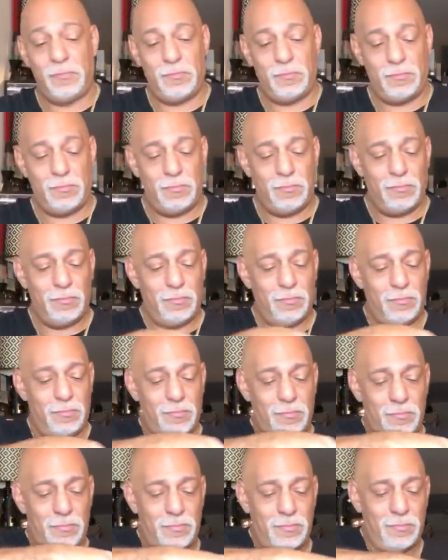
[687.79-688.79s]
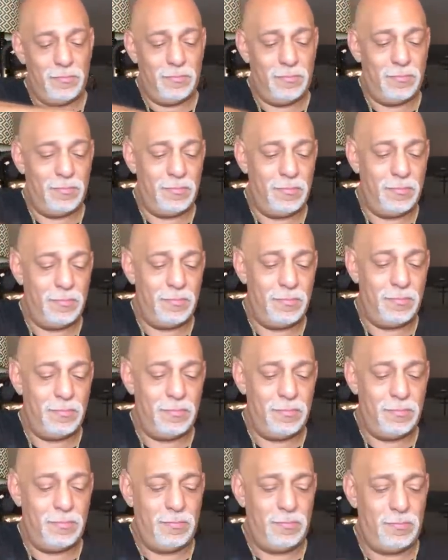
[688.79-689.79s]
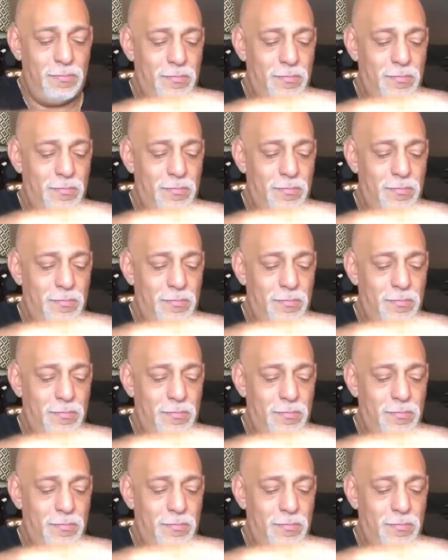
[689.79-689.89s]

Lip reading: No words are spoken by the person on screen.